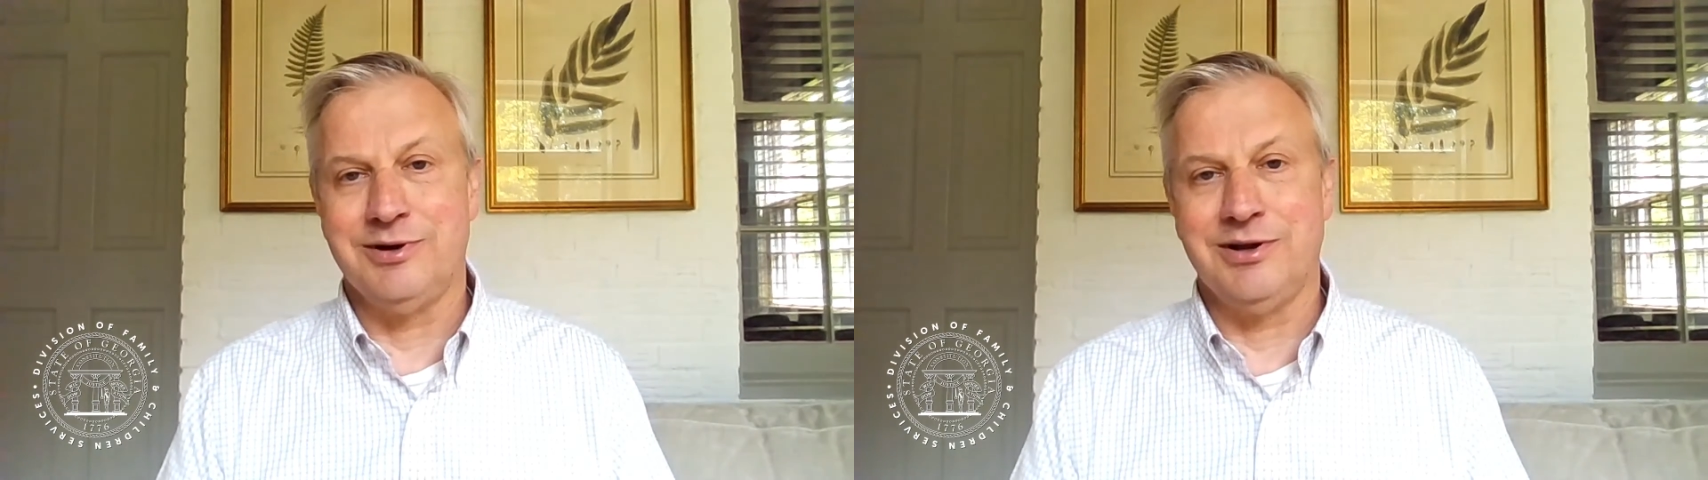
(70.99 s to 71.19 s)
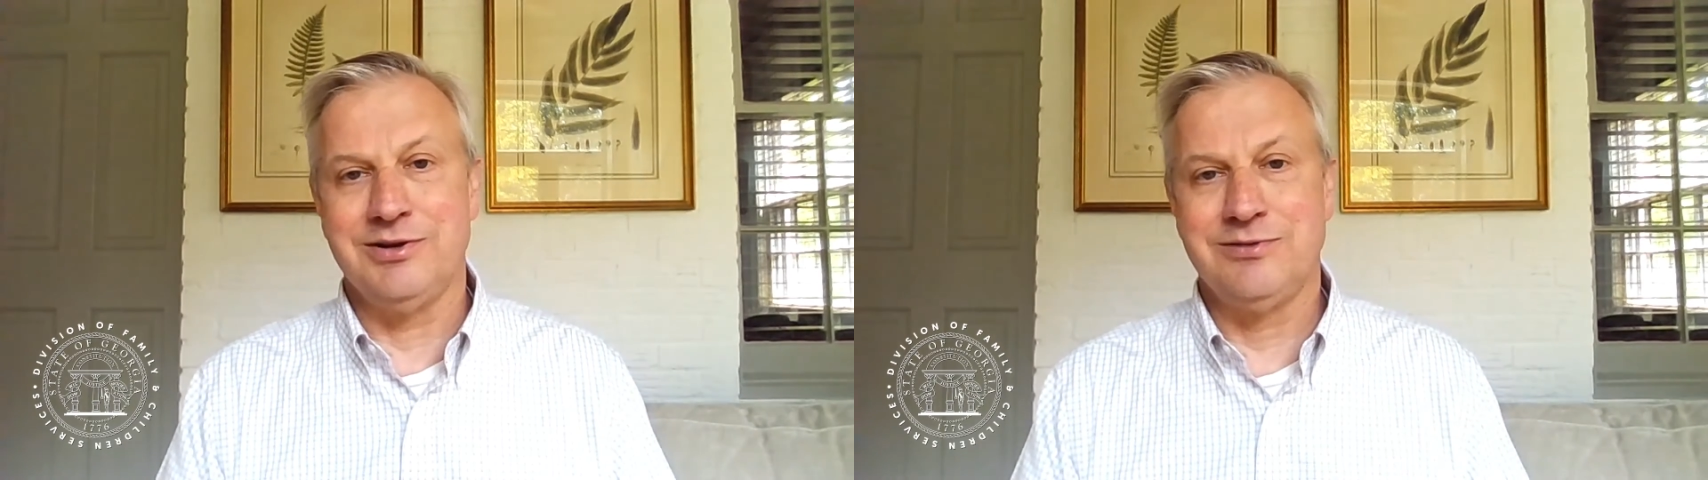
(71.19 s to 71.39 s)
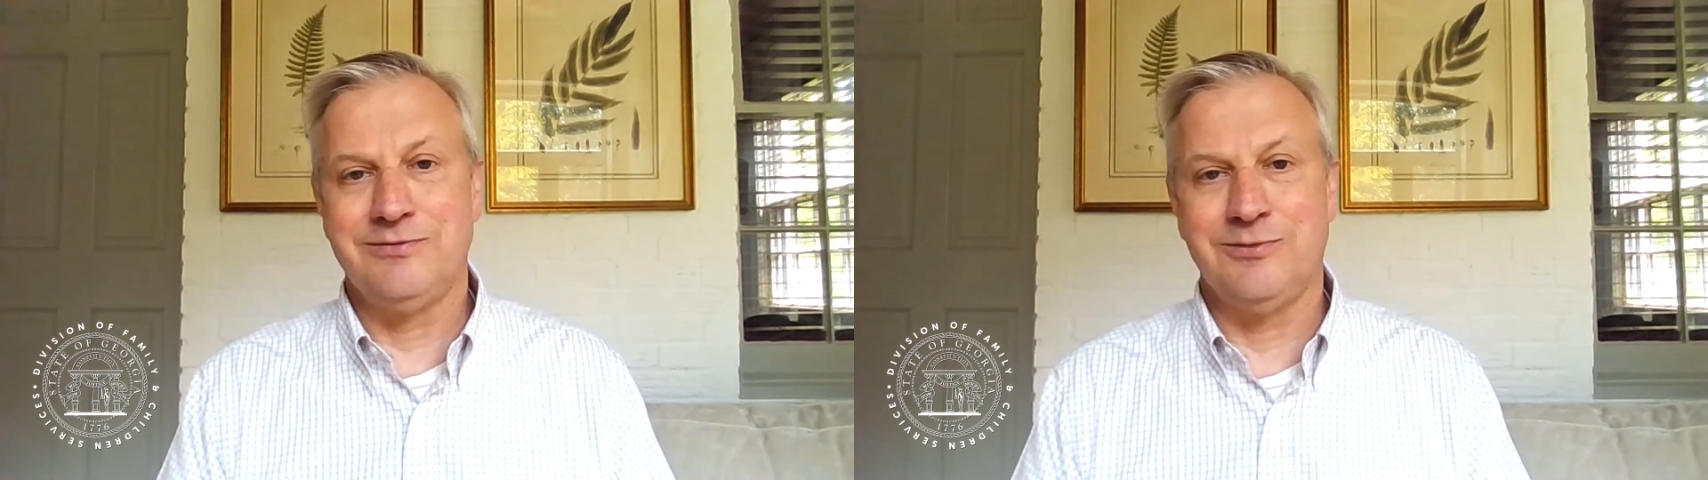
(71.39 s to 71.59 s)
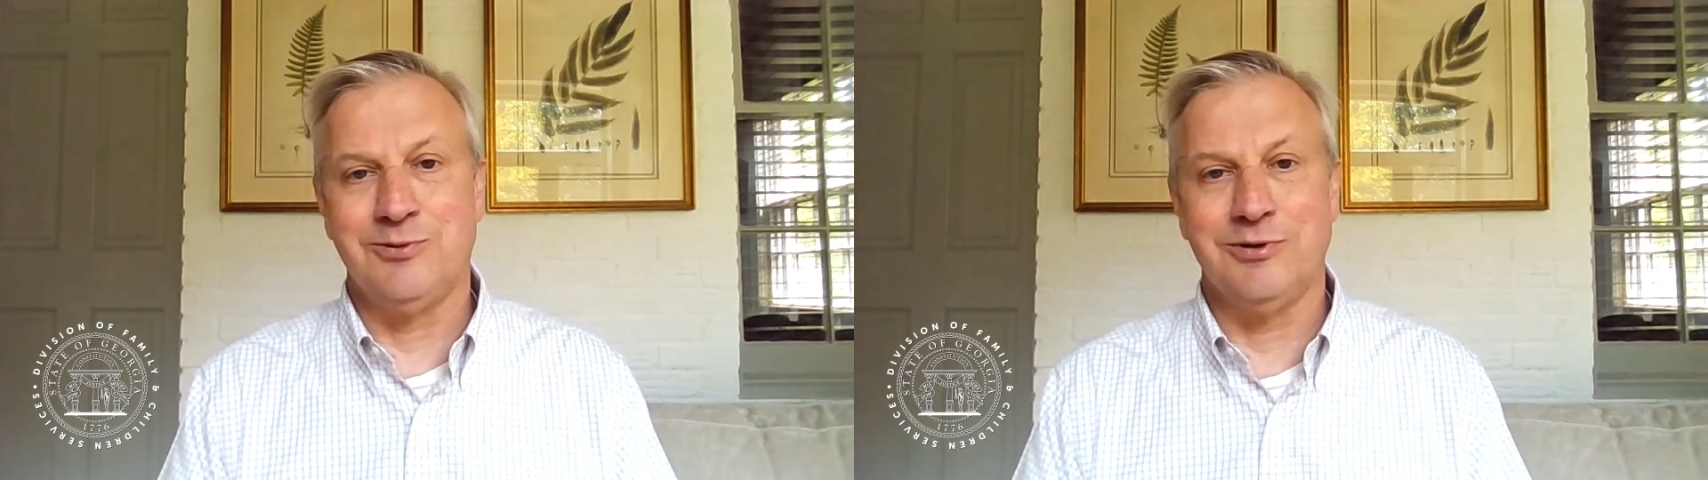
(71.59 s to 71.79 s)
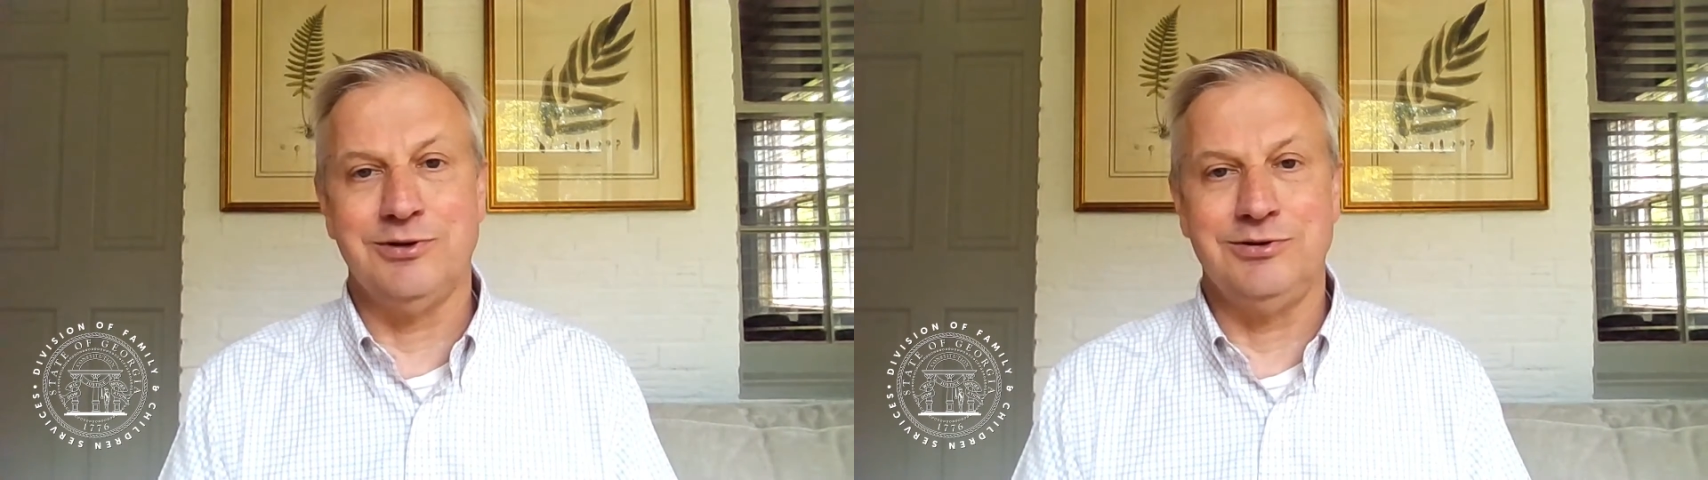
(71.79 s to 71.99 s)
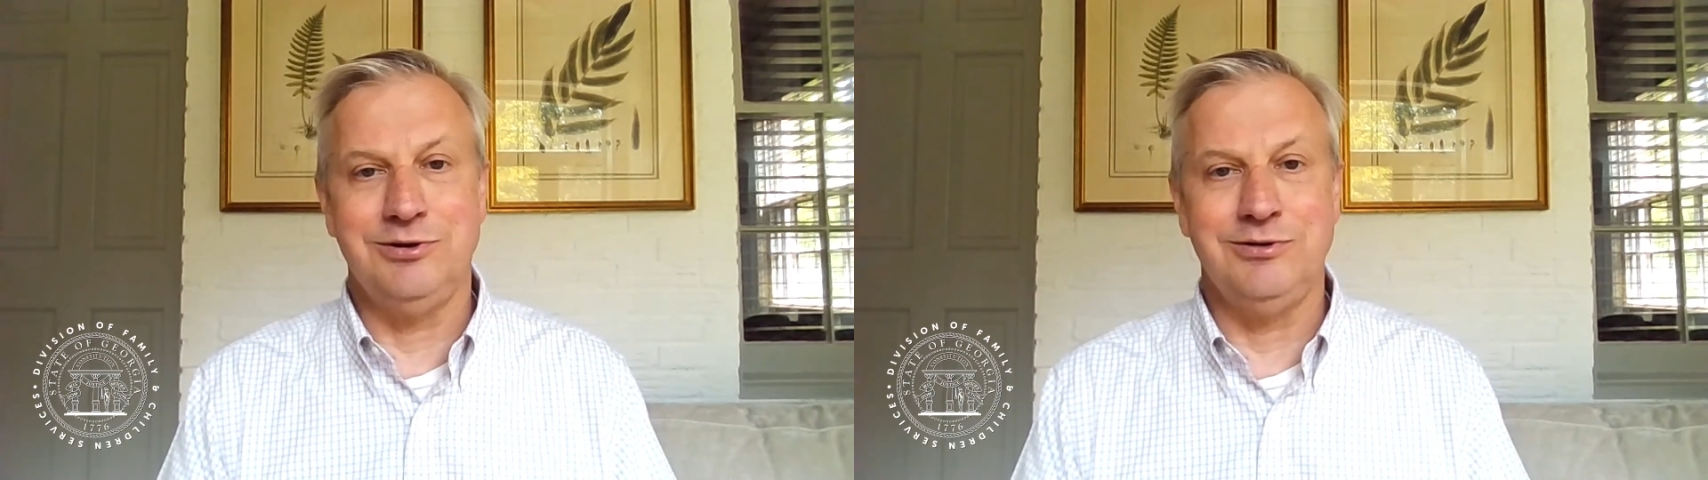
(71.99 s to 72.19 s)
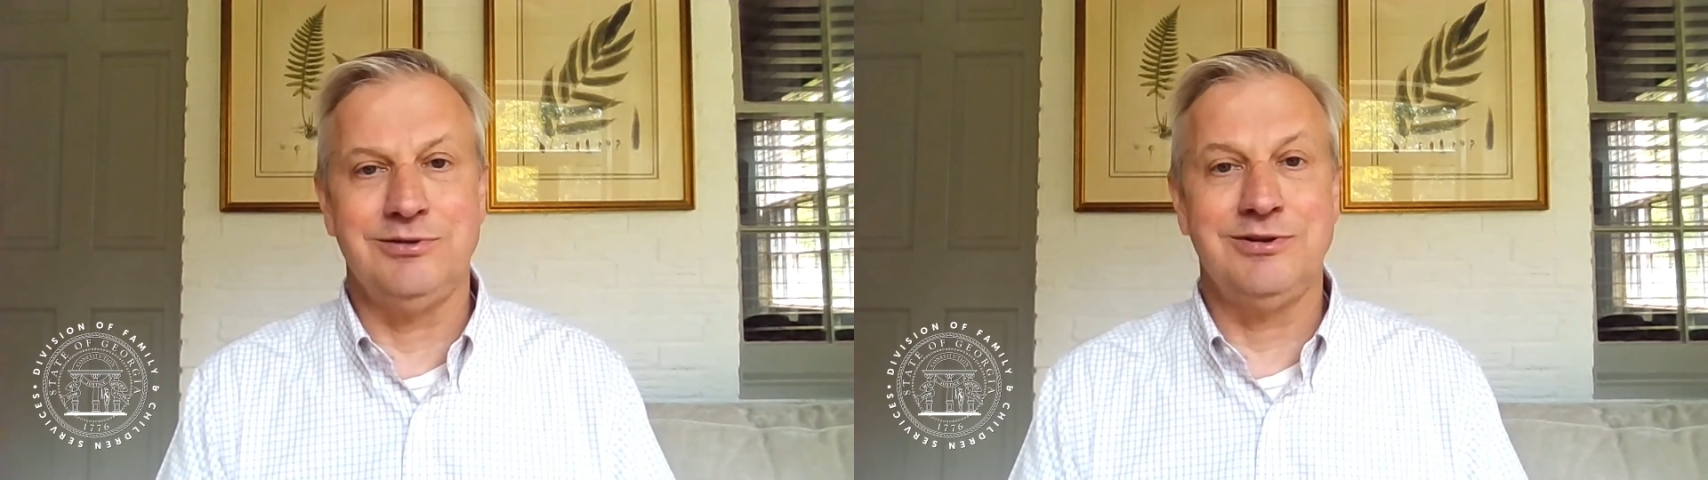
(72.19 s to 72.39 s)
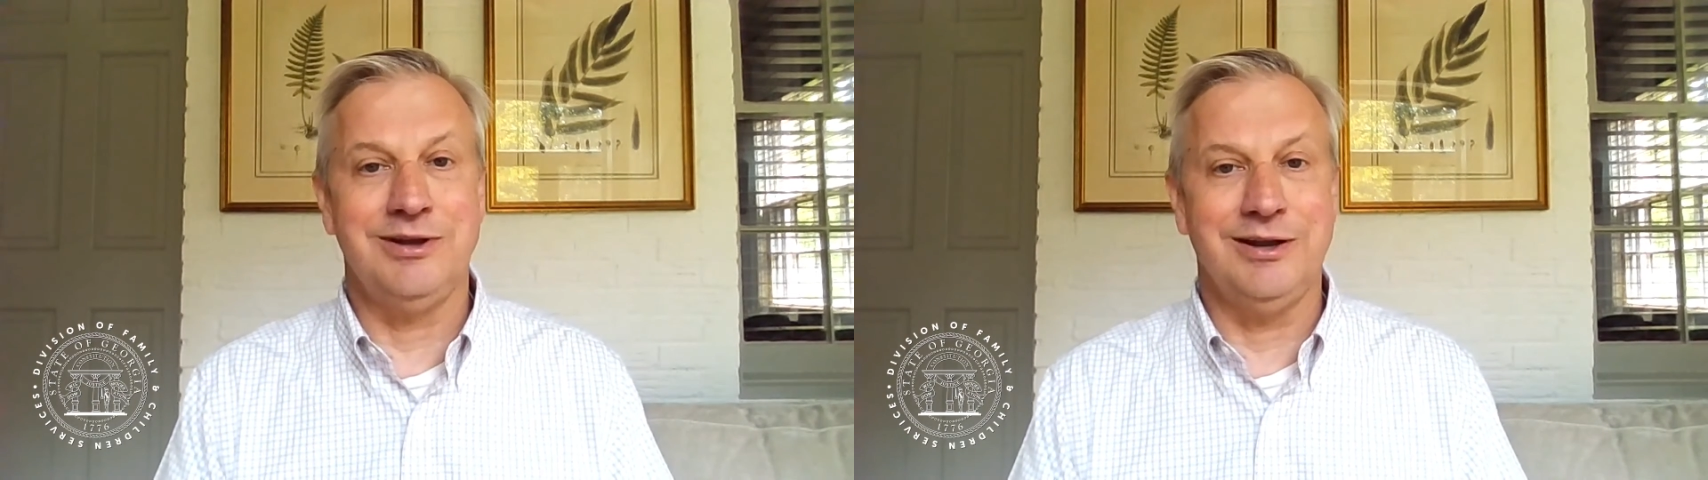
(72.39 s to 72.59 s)
rates for
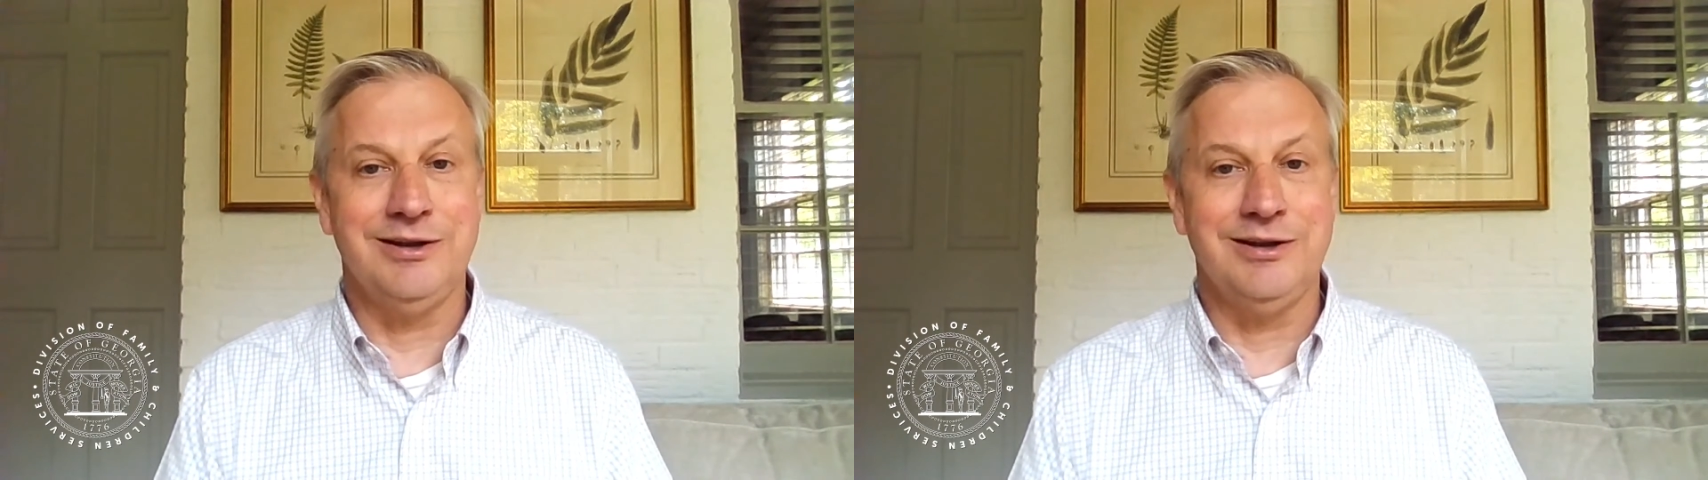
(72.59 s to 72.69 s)
youth